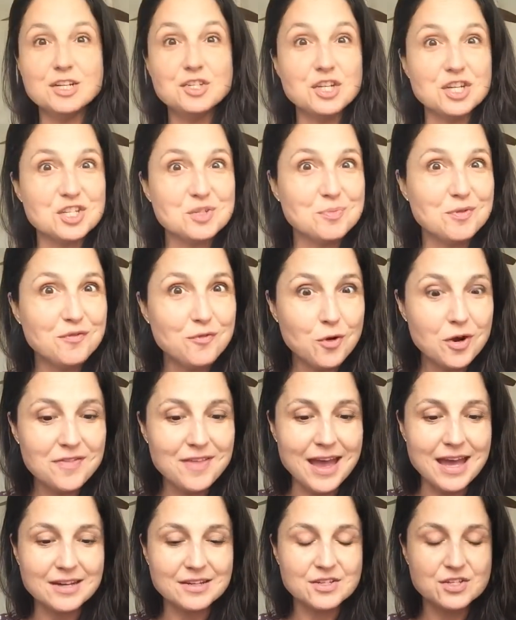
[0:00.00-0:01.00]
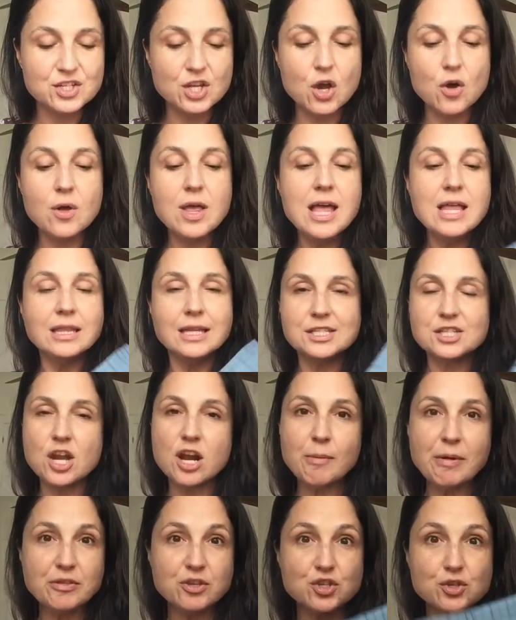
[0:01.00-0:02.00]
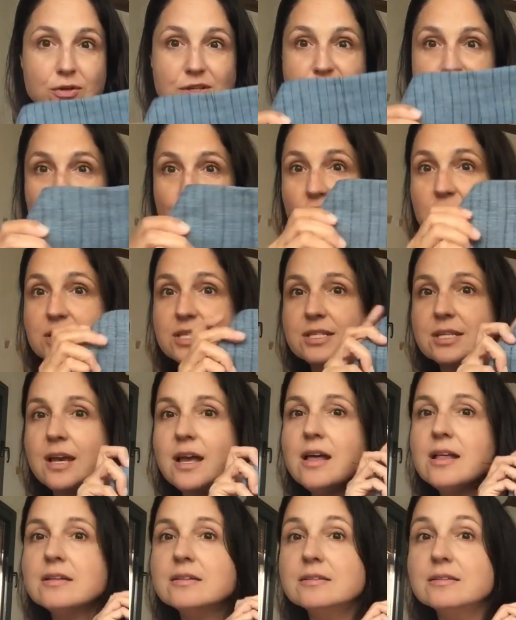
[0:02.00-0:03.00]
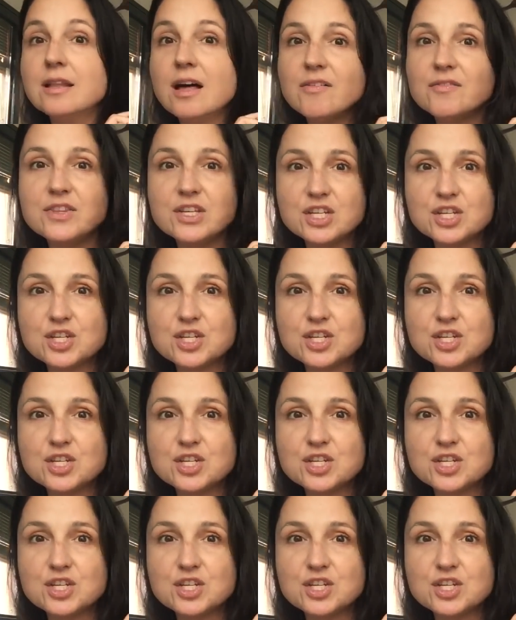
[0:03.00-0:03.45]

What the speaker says: just before that. So let's talk about the shorts first. Love these